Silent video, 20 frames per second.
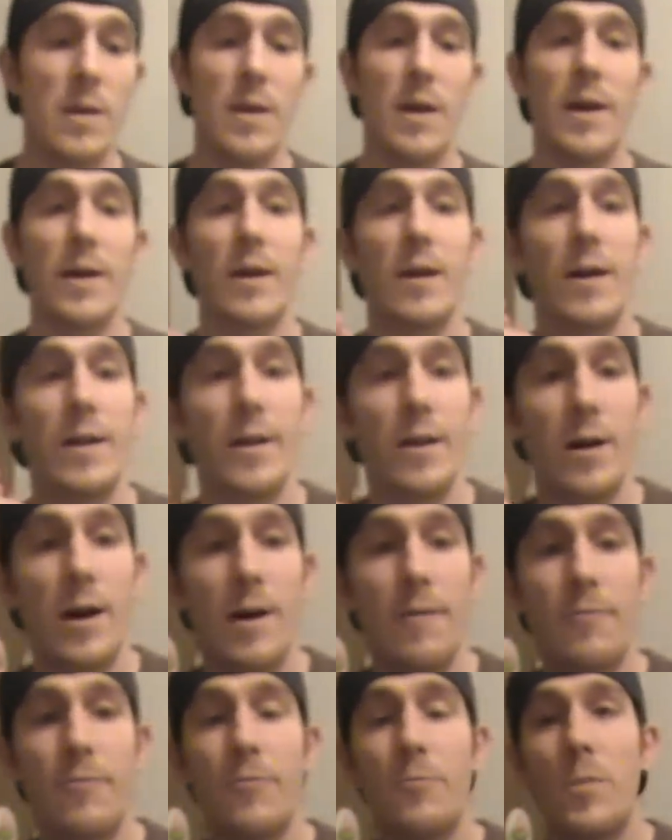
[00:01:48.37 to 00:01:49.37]
I got it
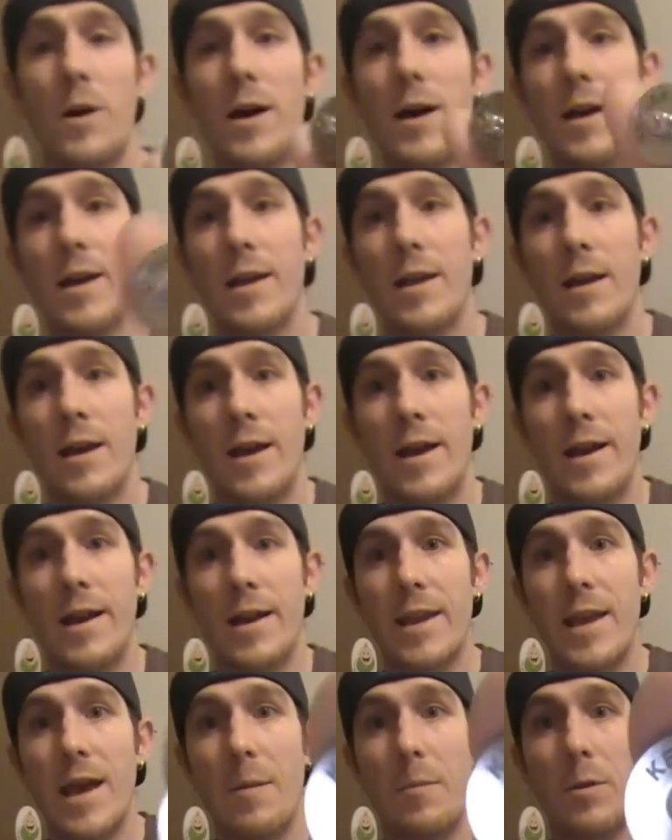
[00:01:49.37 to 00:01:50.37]
off of I had a
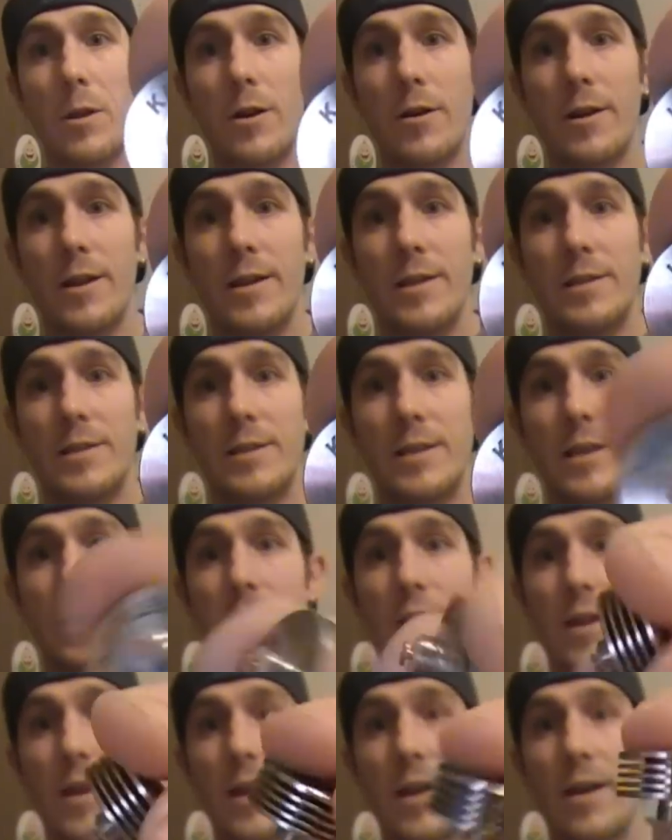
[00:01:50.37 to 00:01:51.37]
Kevlar heatsink
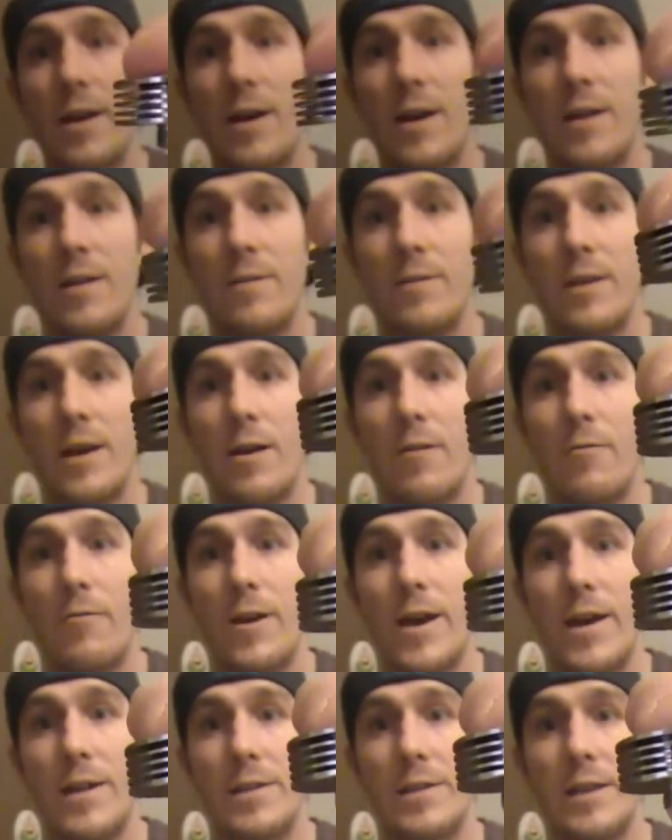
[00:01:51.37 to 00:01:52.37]
that I got off
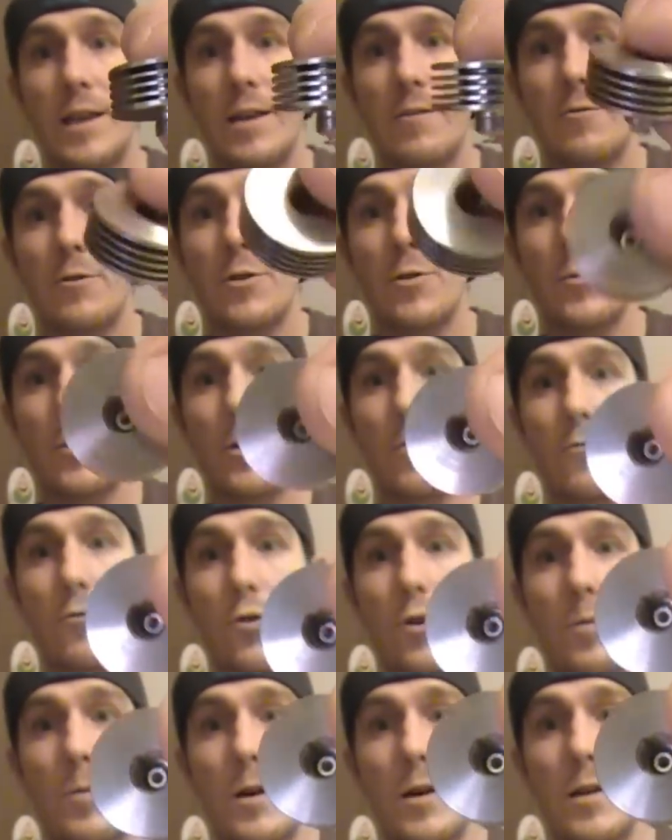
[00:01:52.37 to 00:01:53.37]
Fast Tech for $3
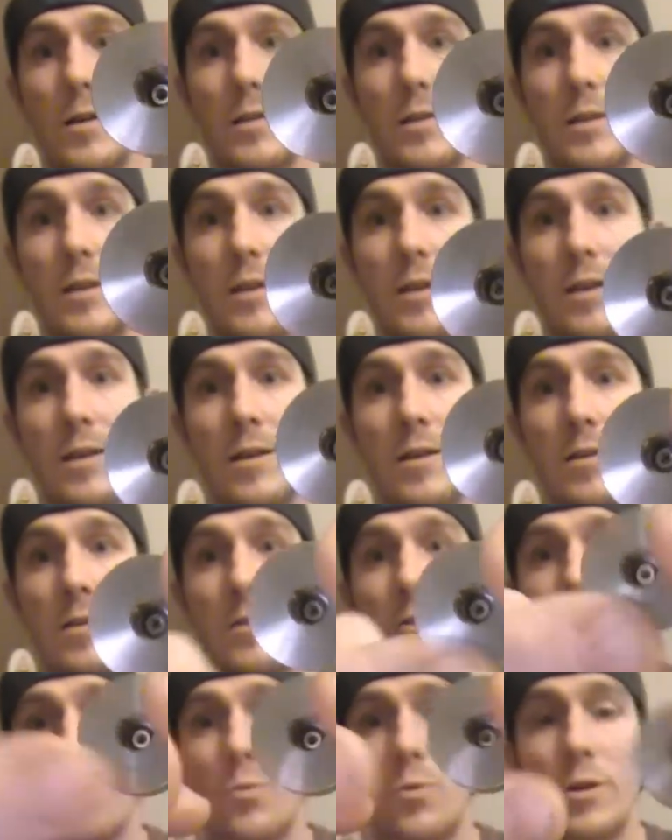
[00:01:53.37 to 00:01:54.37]
or $4.
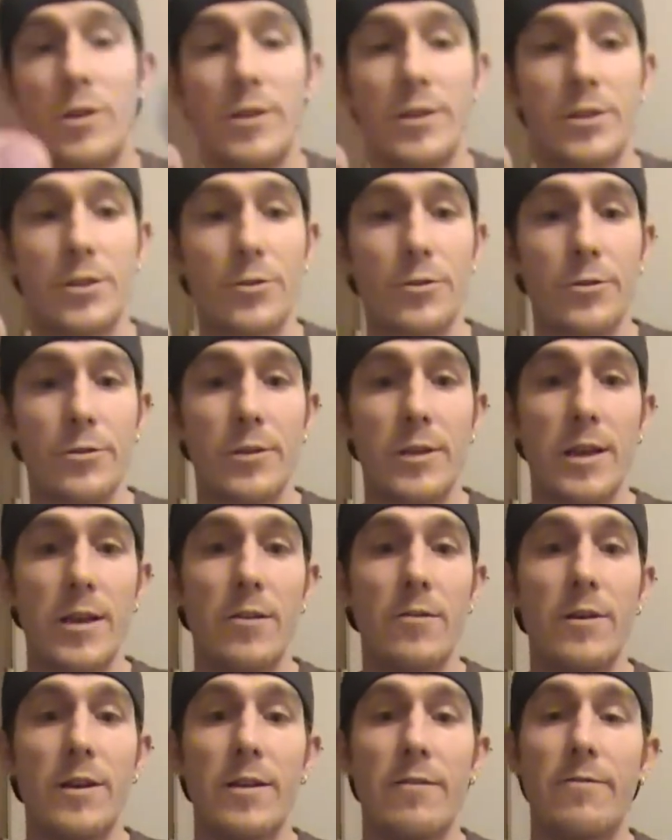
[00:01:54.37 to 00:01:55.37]
Took one of the screws
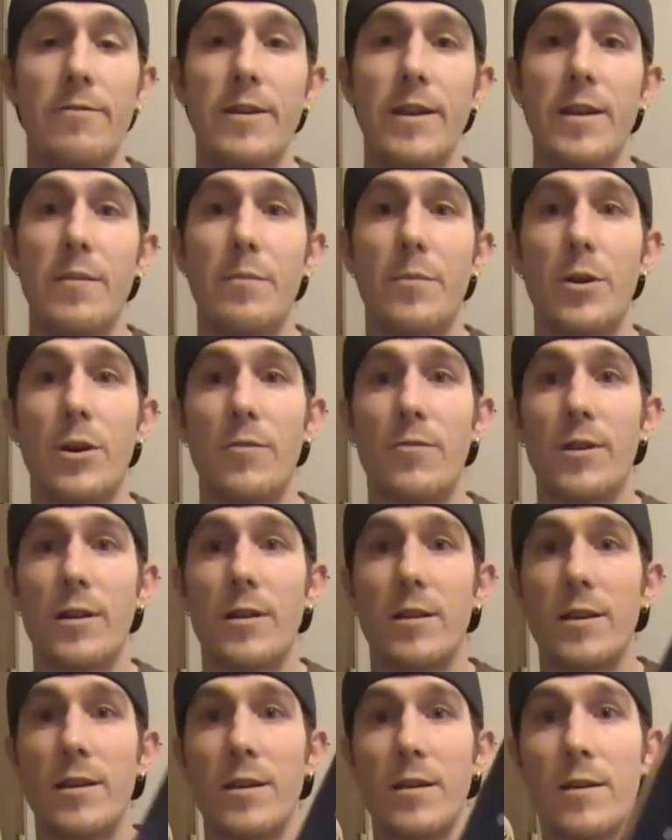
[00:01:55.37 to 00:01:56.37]
out and it fit in
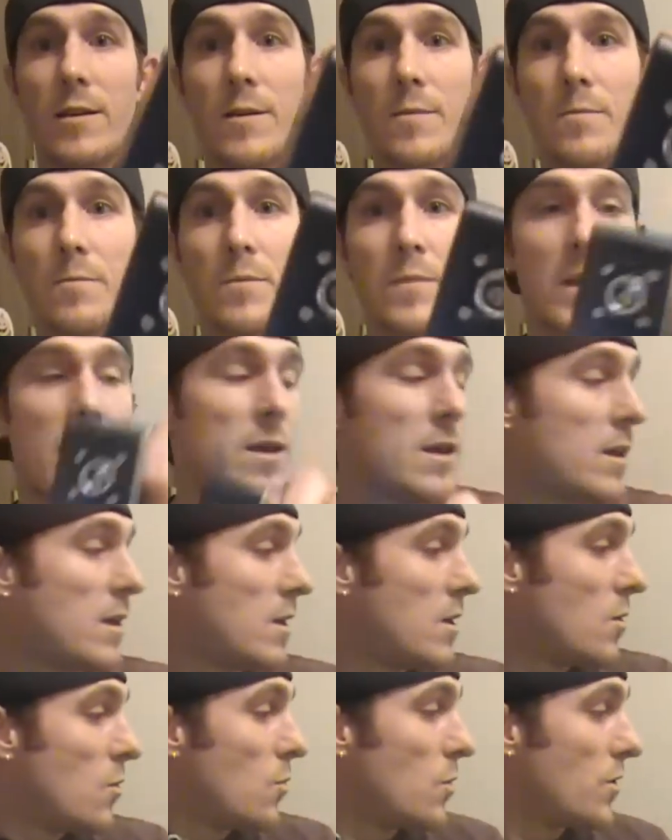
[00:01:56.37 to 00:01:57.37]
perfectly.
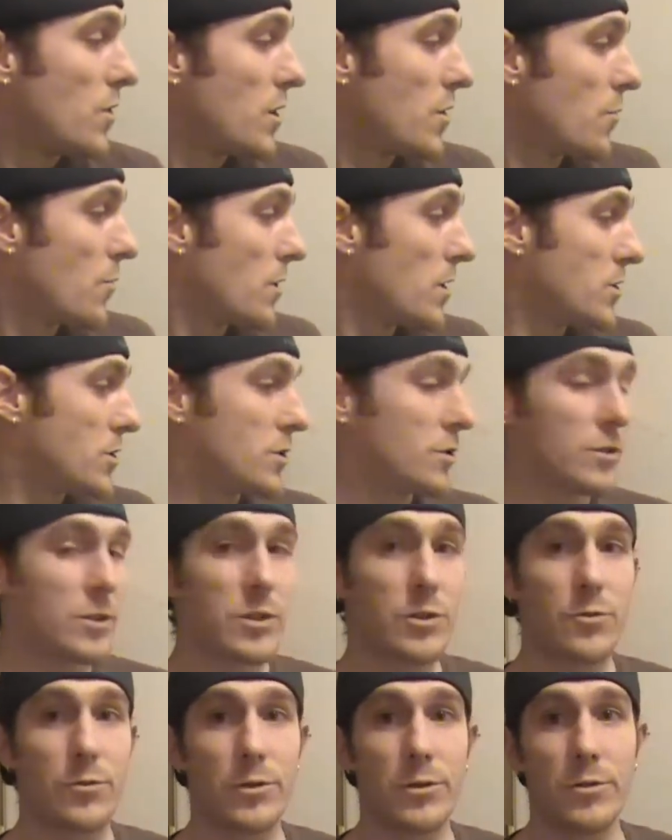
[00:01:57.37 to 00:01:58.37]
With the original
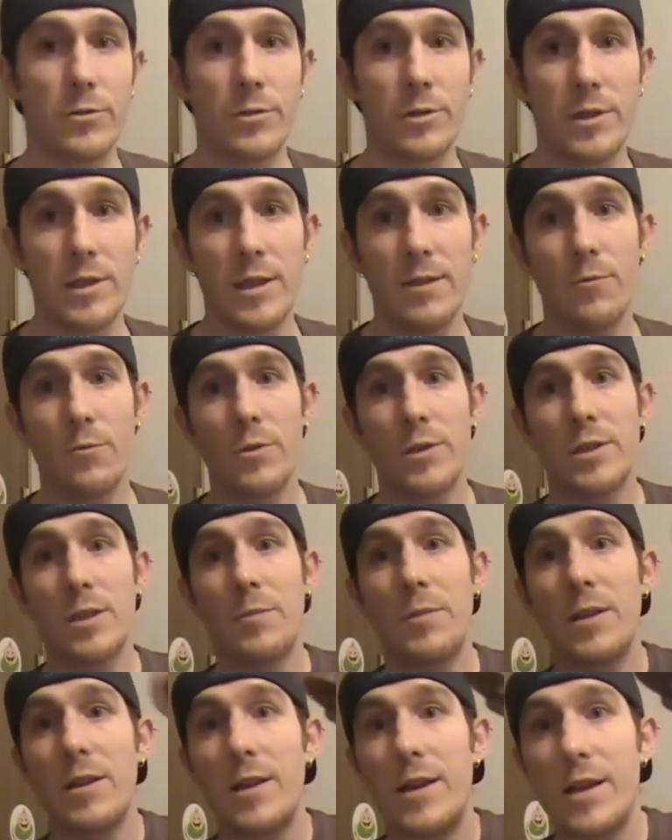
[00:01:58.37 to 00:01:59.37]
screws, even with
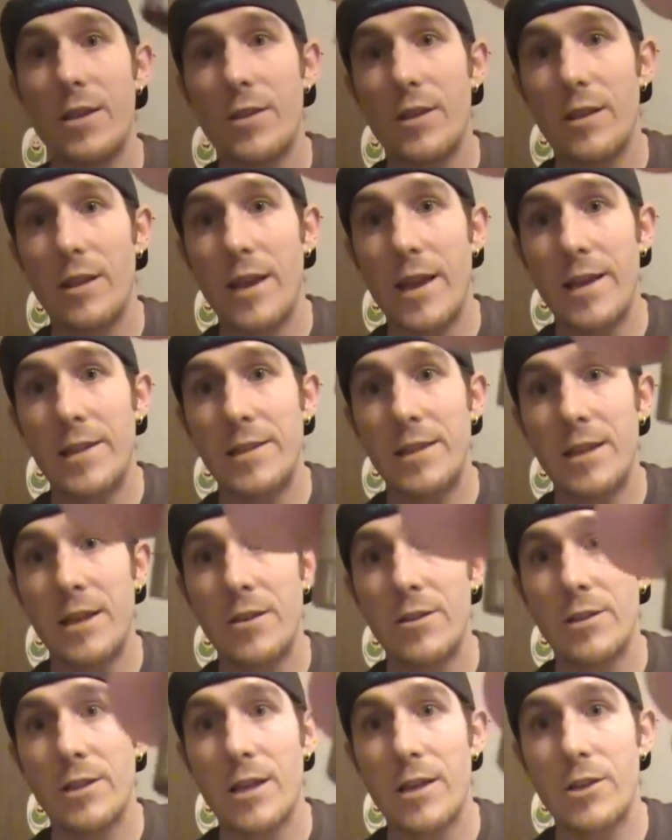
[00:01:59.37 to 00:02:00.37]
something like the Lancia
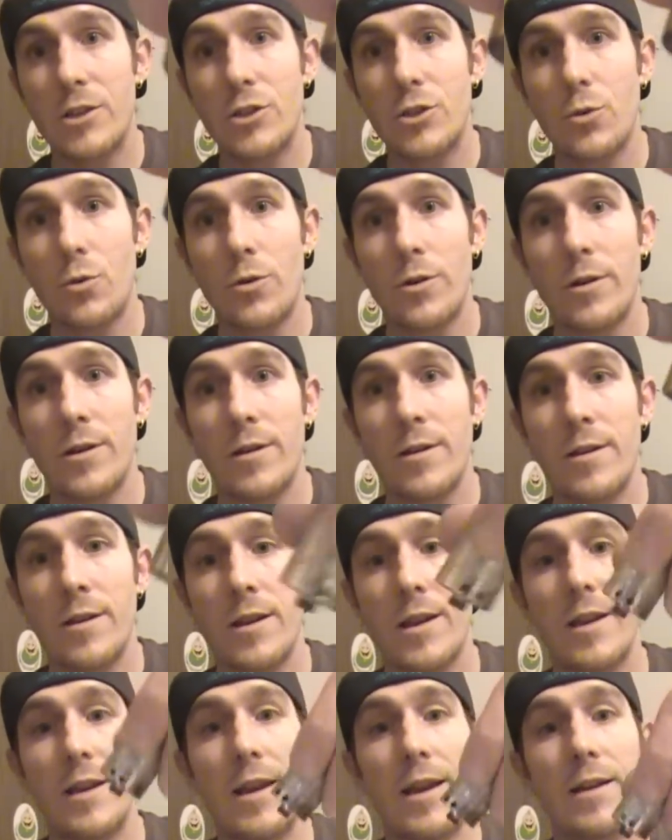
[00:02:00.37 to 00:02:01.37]
here that's got a short
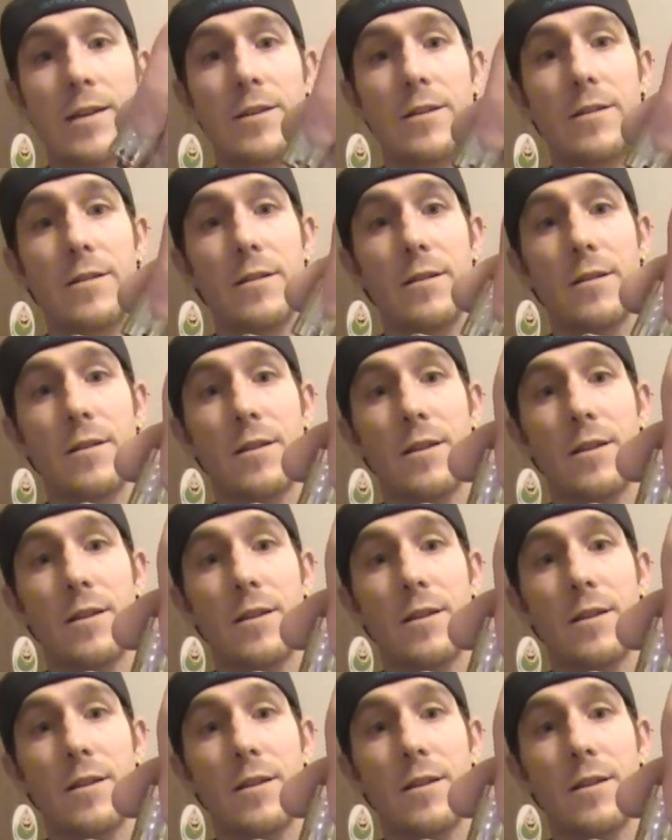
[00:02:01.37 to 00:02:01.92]
connector,